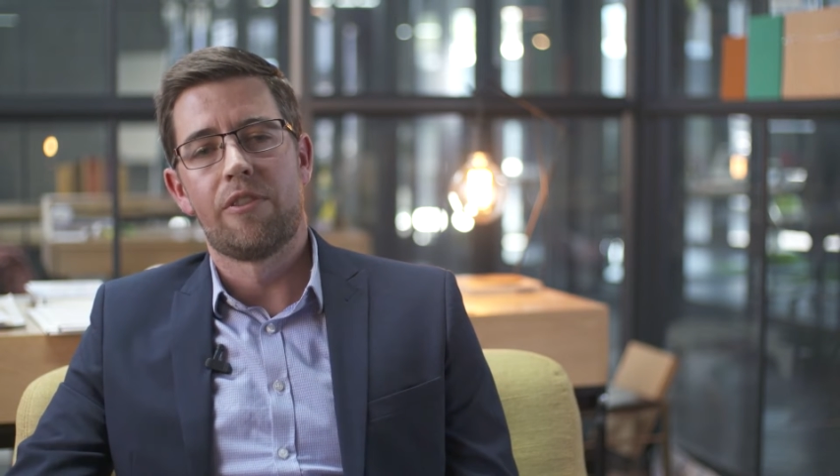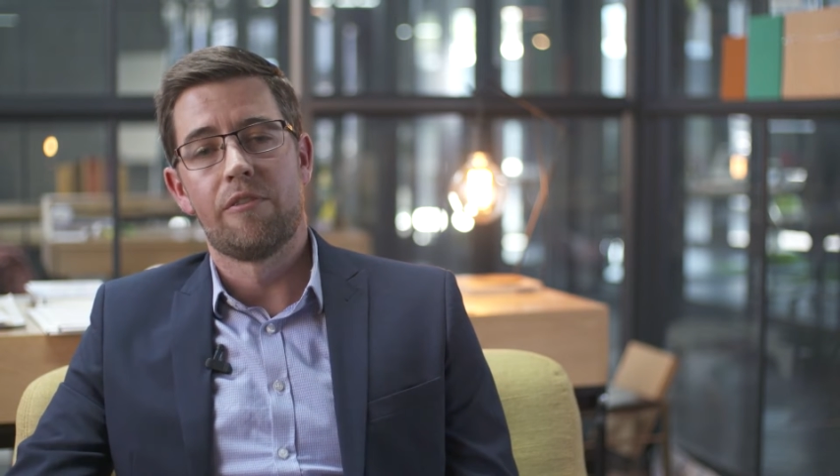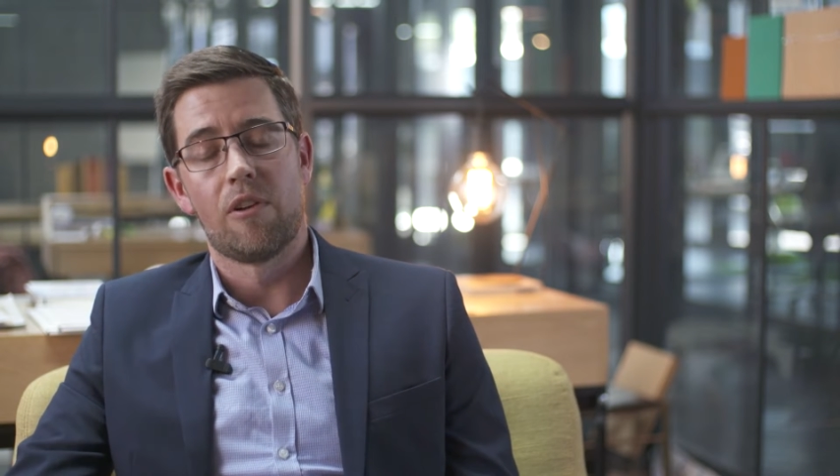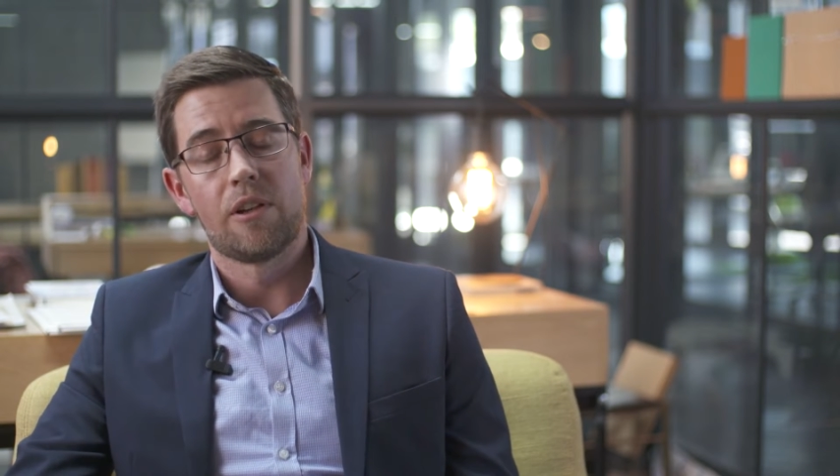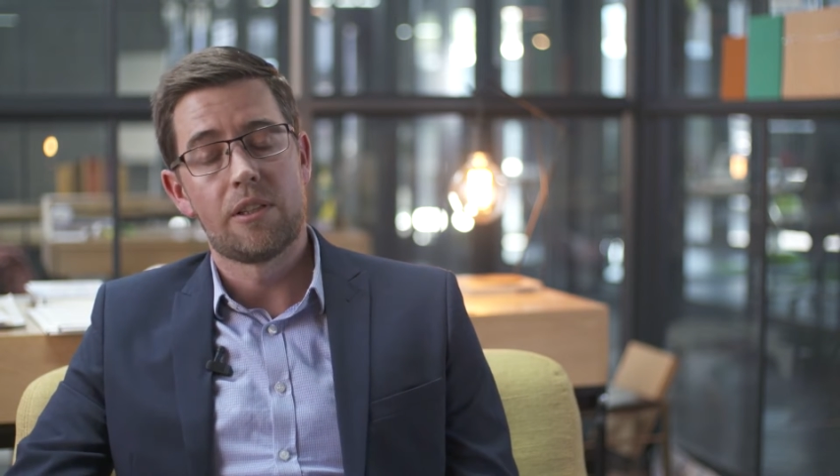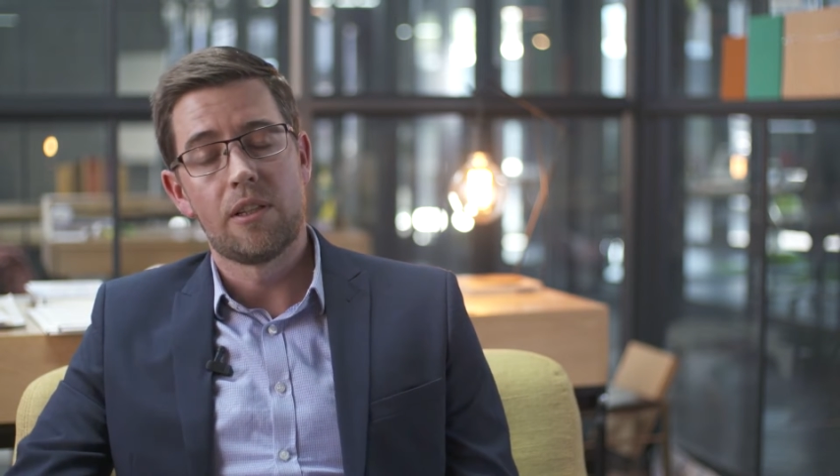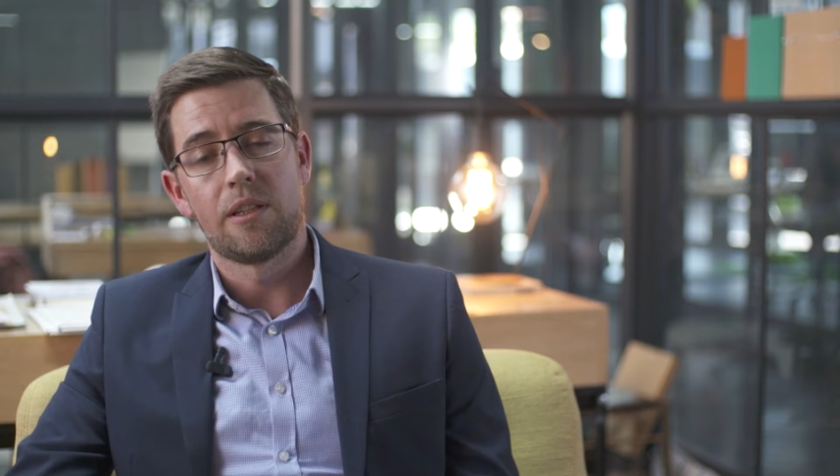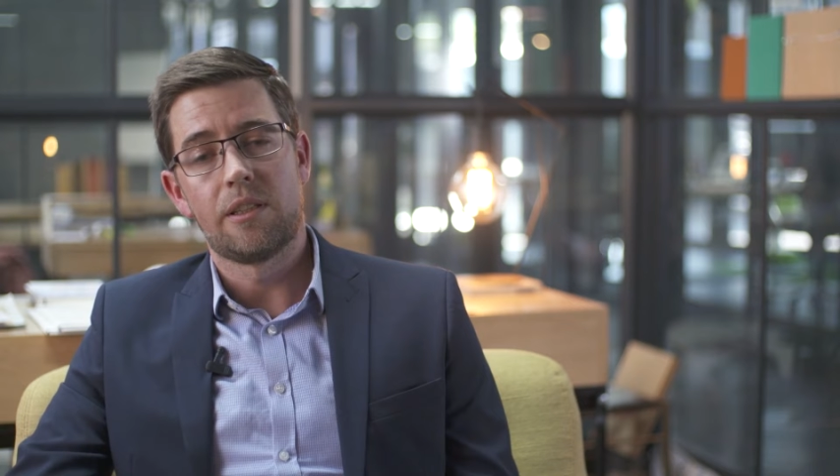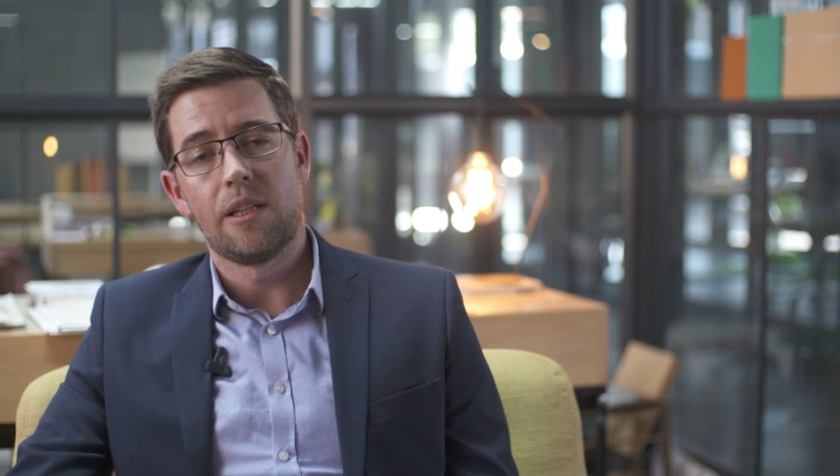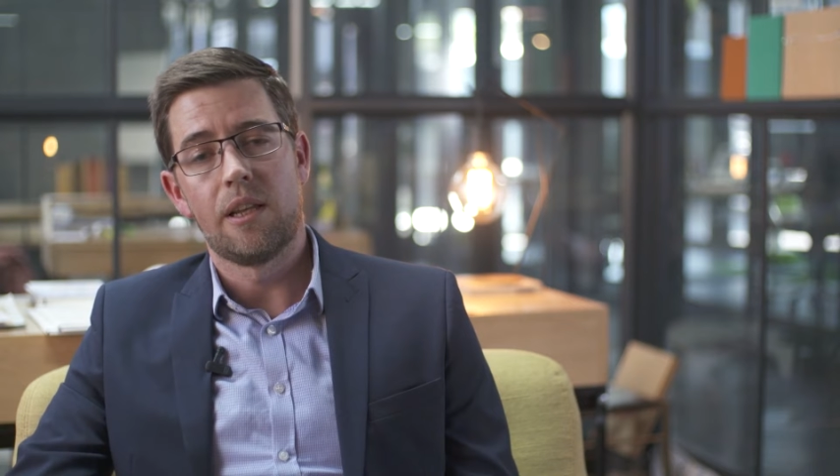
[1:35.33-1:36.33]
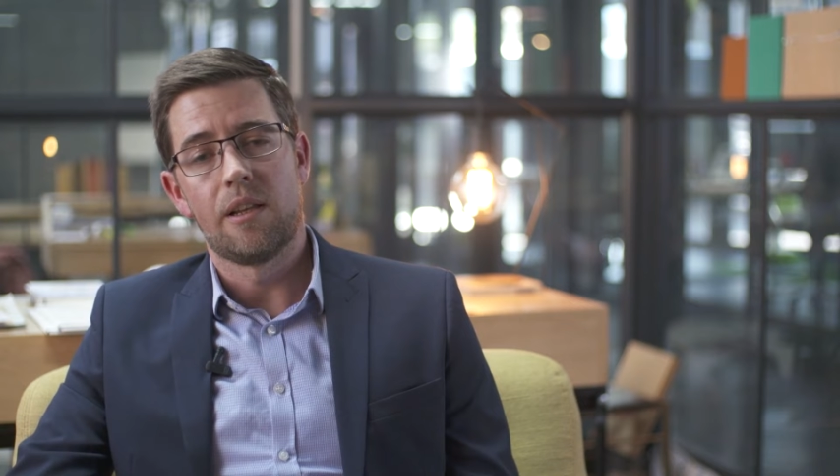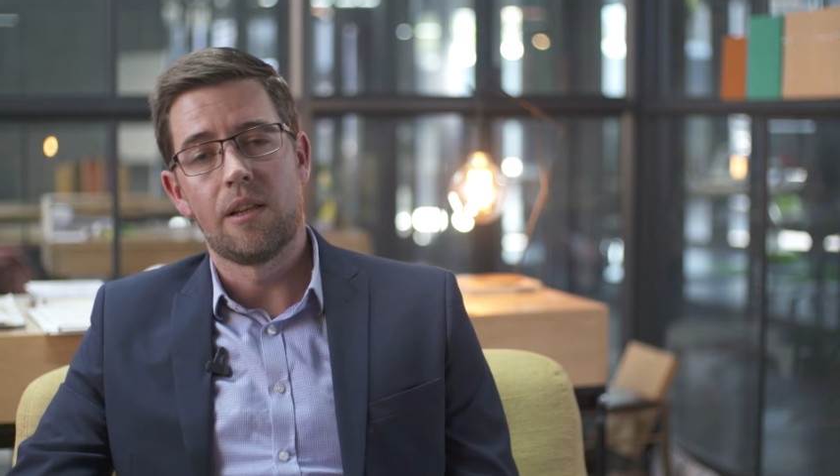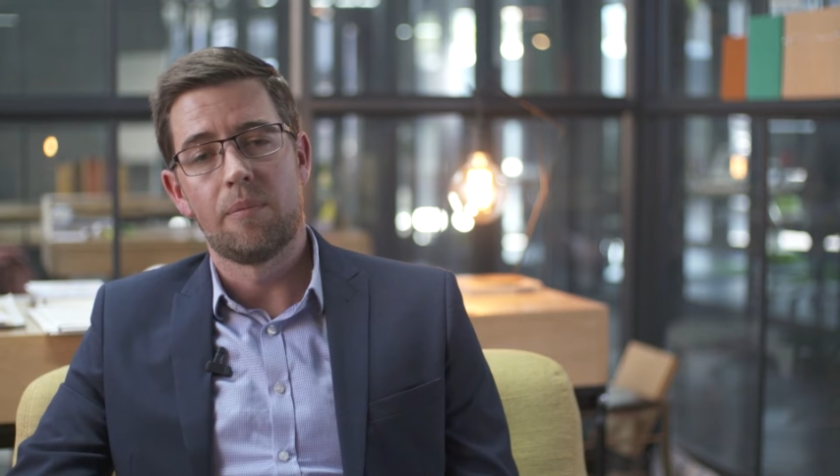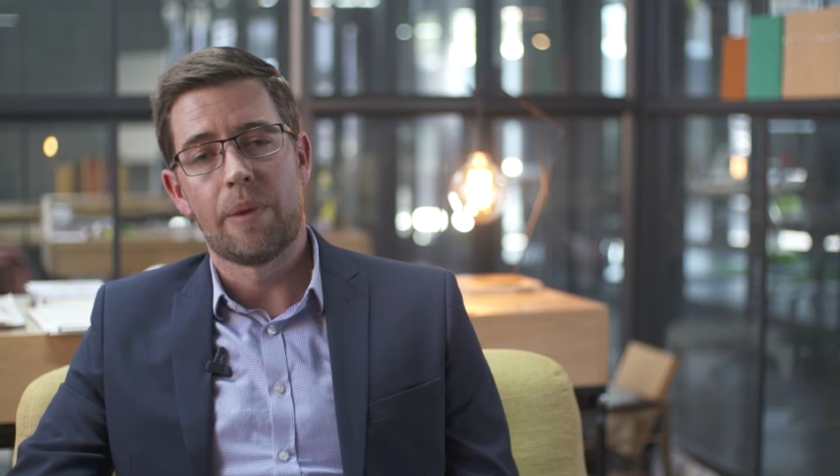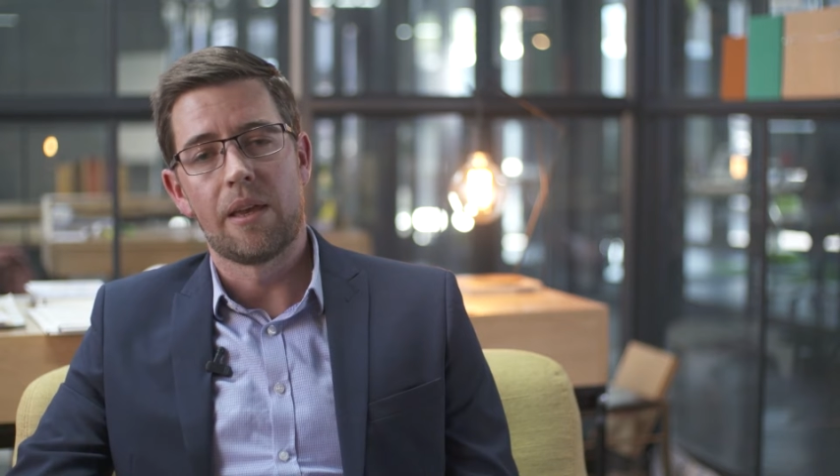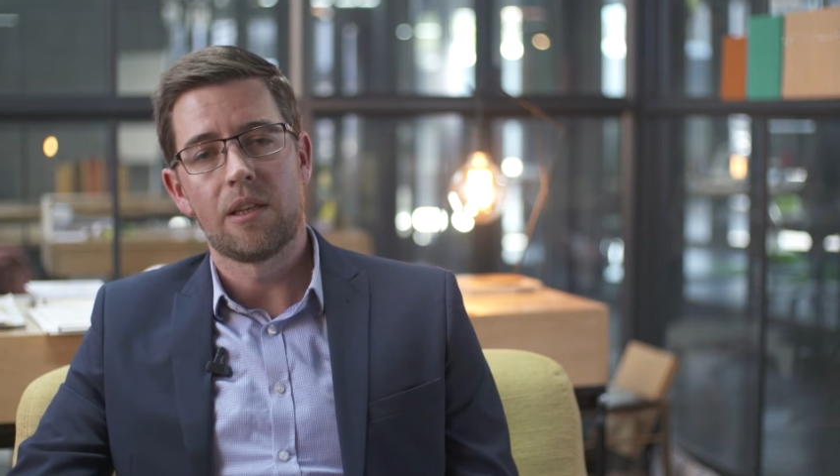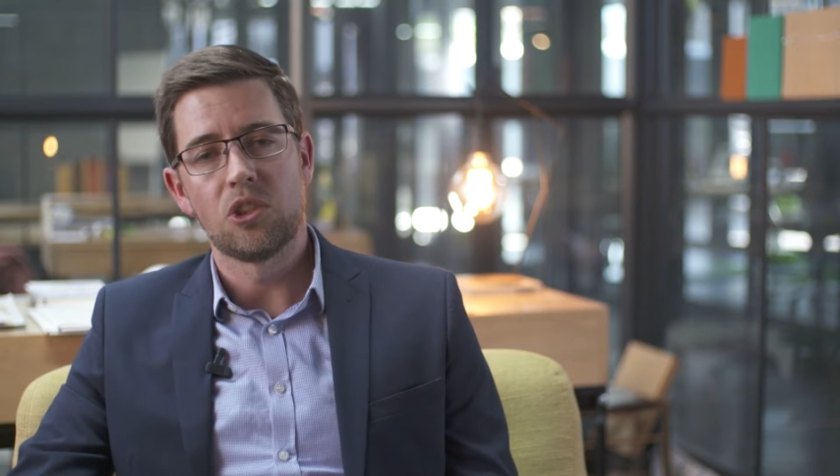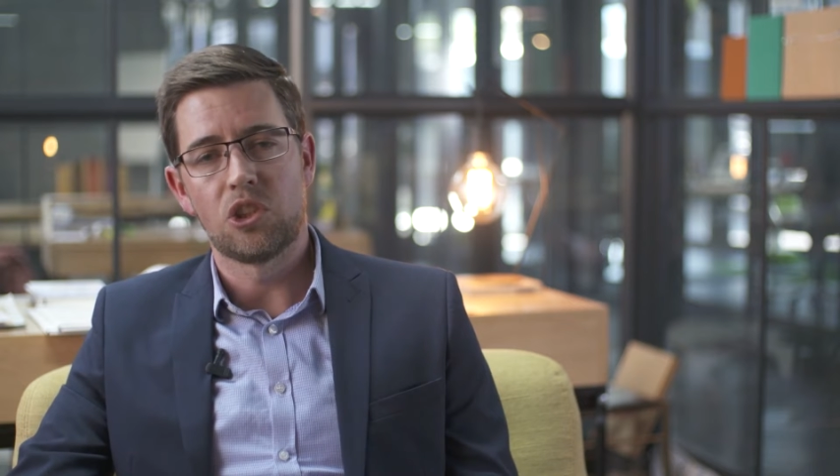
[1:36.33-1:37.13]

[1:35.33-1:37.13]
the volatility in banking